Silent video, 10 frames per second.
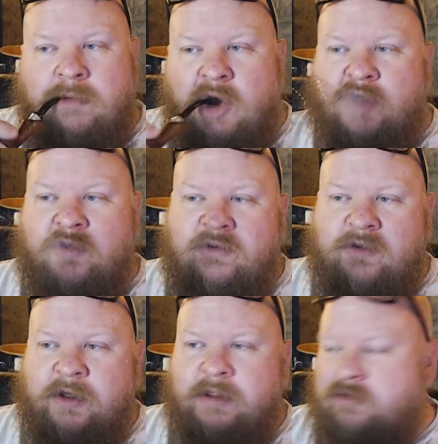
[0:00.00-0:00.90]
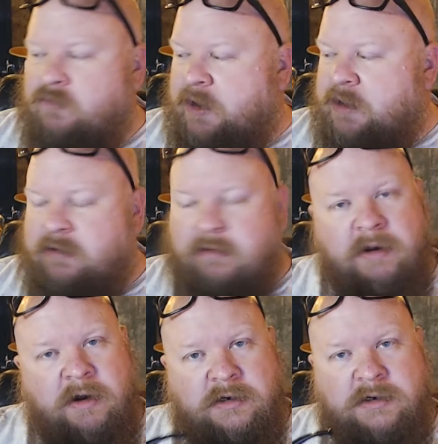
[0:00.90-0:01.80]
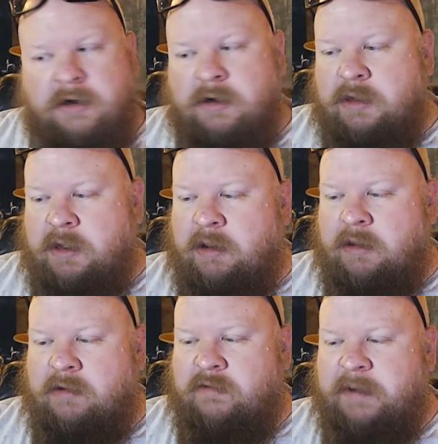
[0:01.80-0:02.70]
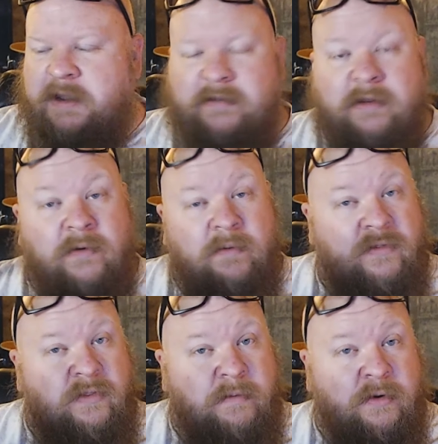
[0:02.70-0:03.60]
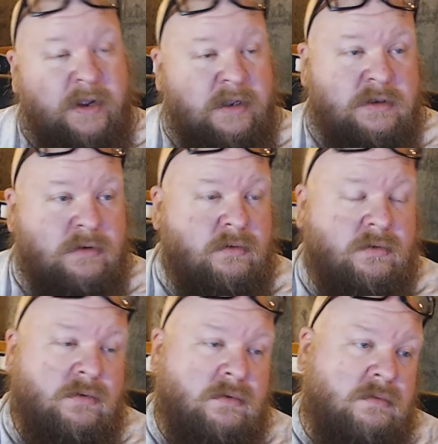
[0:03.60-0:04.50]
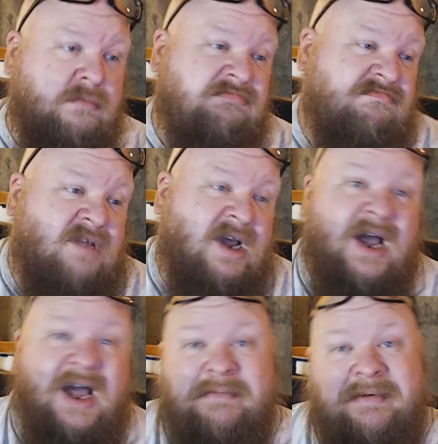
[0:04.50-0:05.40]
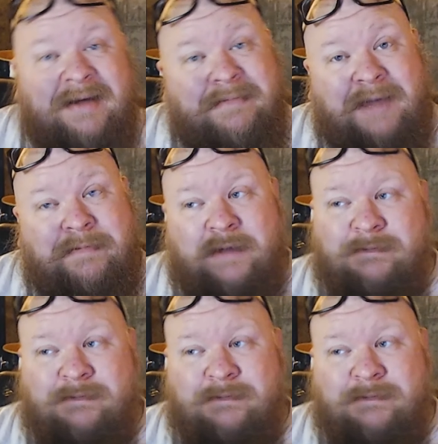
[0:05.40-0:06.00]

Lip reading: So you still get the sweetness of the Dark Strong. You get a little spice though with the Perique. So I'm happy.